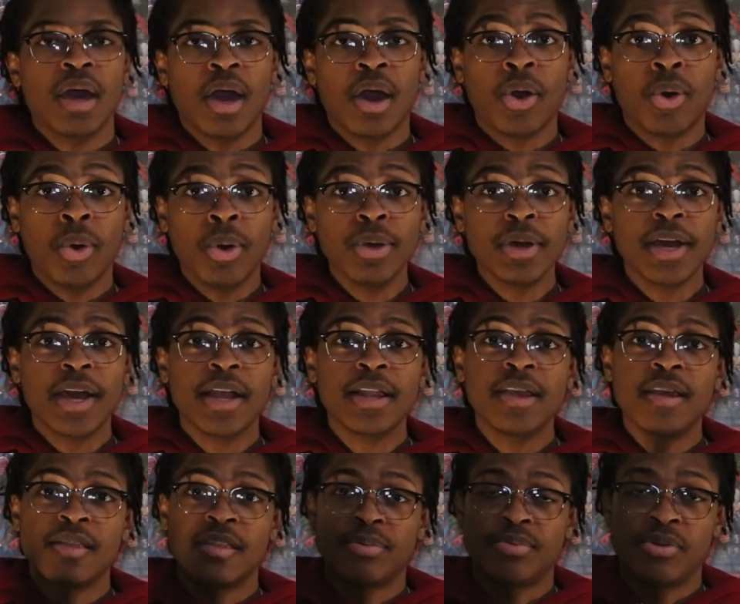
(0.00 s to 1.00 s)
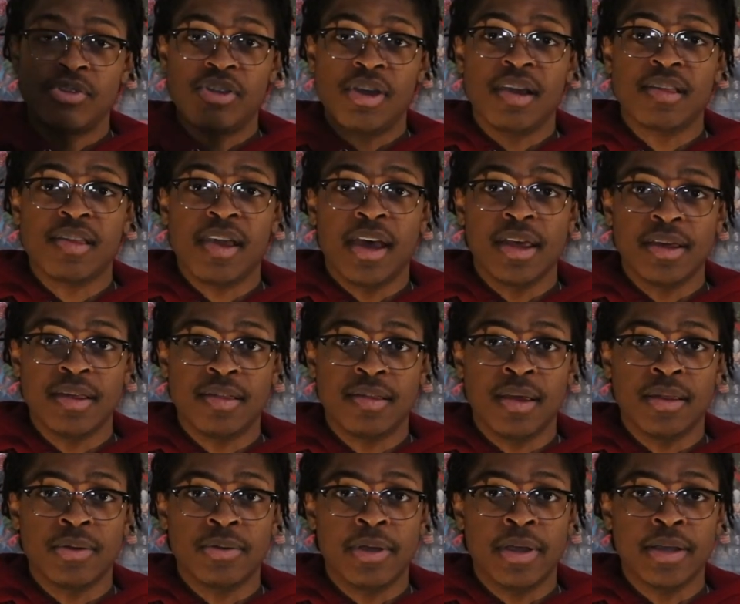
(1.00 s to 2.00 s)
A coil gun is a projectile
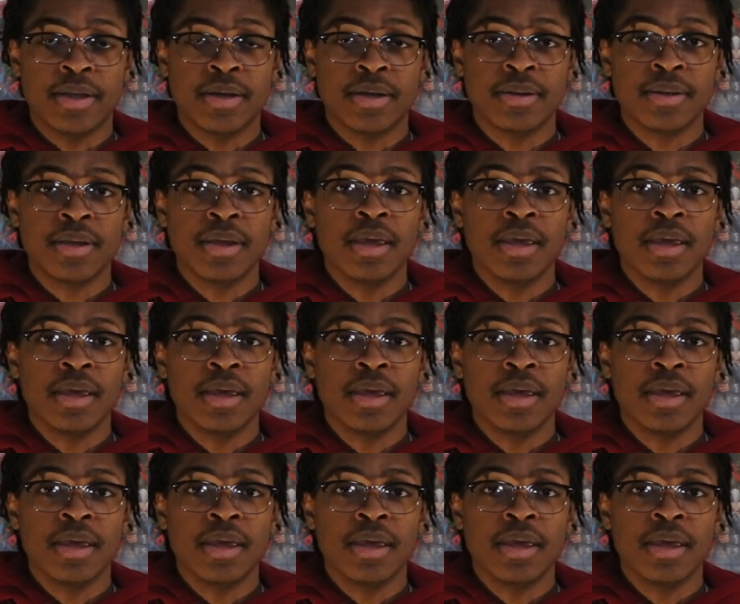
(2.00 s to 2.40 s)
accelerator.